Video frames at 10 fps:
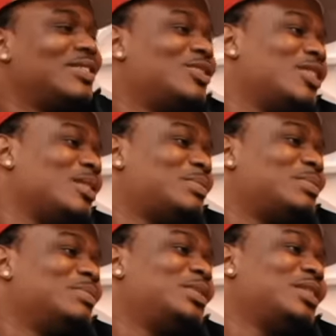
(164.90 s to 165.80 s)
niggas drop
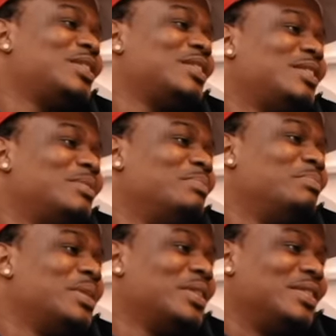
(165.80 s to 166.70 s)
some shit in a
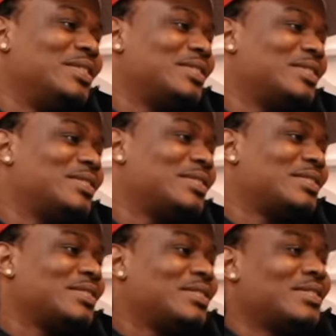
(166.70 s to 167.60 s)
minute. That's a
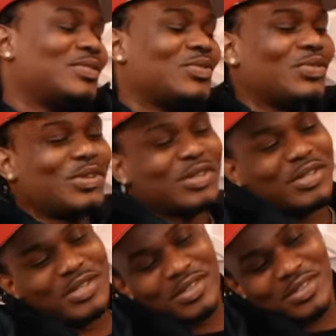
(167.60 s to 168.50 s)
fact. I
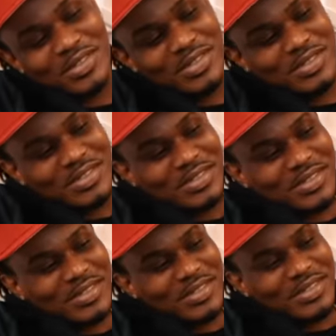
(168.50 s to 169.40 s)
don't know.
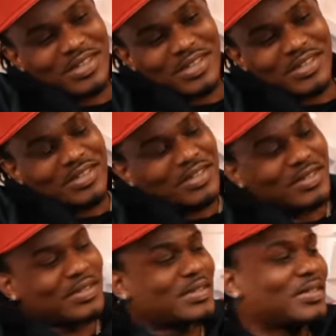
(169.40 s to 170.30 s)
I feel like